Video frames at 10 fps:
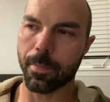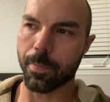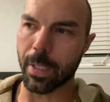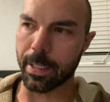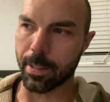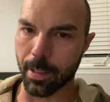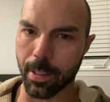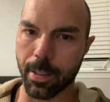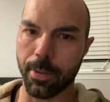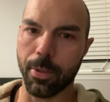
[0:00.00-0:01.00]
by
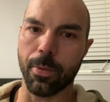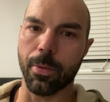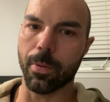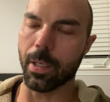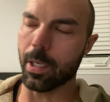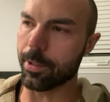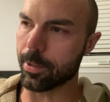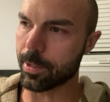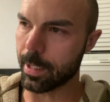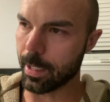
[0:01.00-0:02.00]
God who
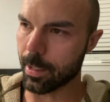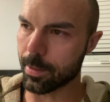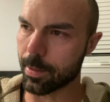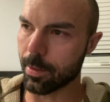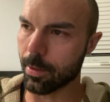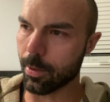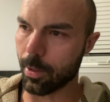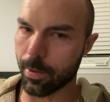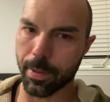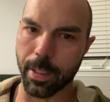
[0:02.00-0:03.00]
understands
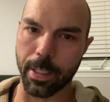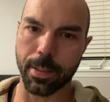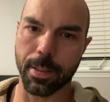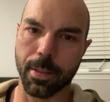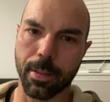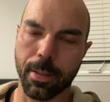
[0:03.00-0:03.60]
all things.